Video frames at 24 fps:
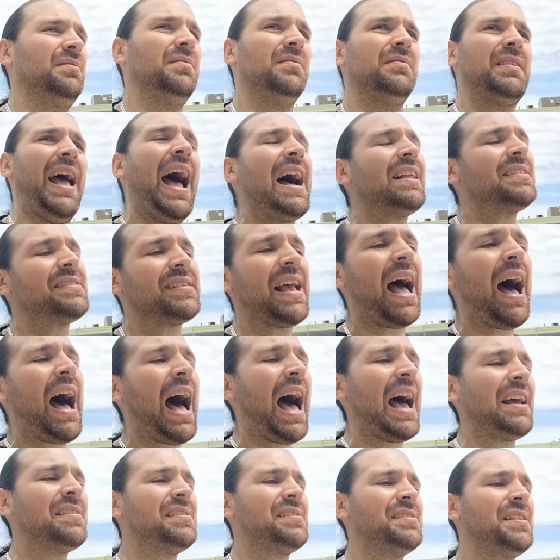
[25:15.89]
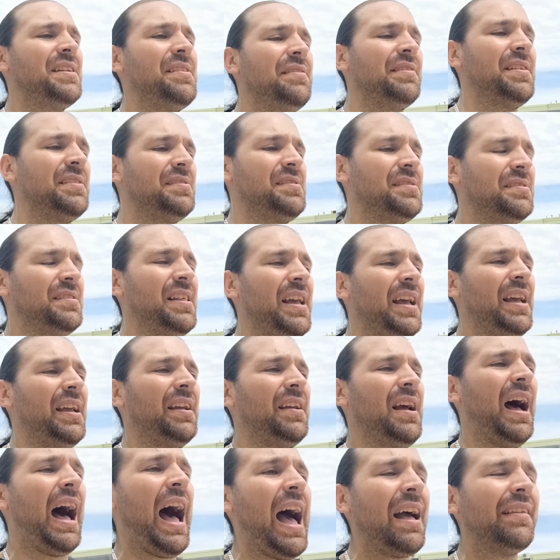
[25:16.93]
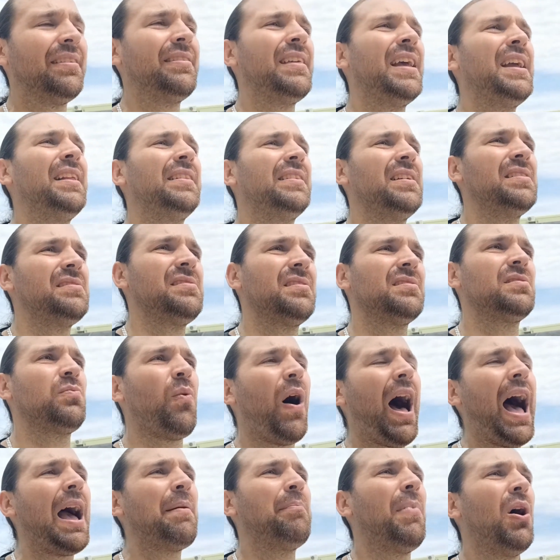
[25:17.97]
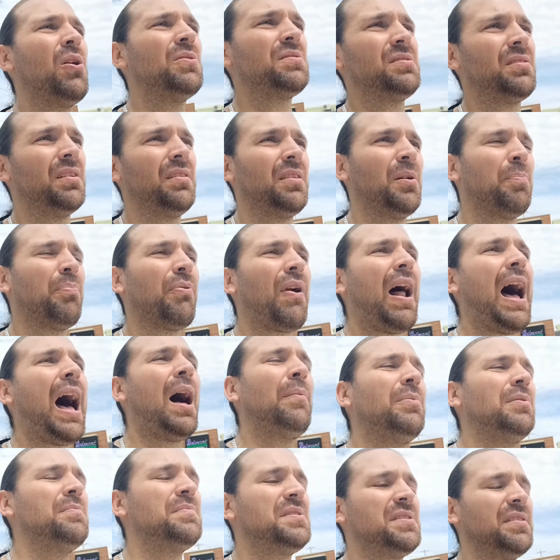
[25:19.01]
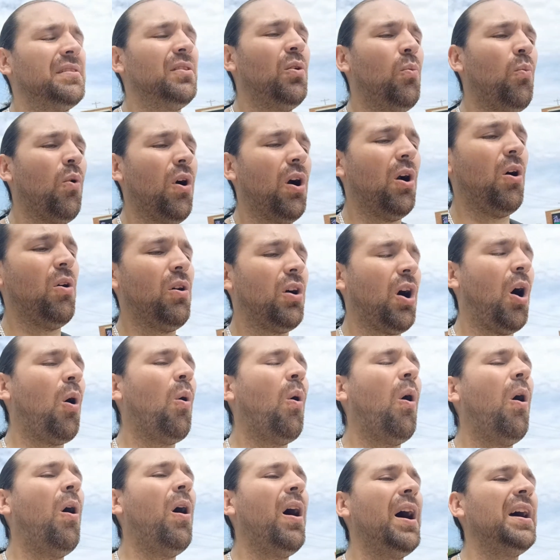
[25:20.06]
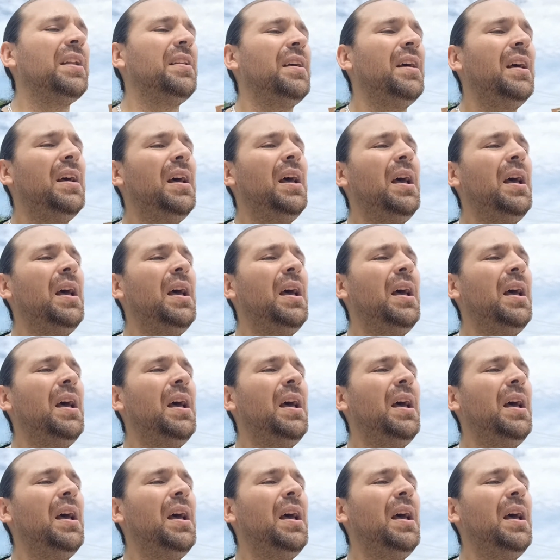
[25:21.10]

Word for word: That's how I see this thing. I think this is why most of the problems in the world go on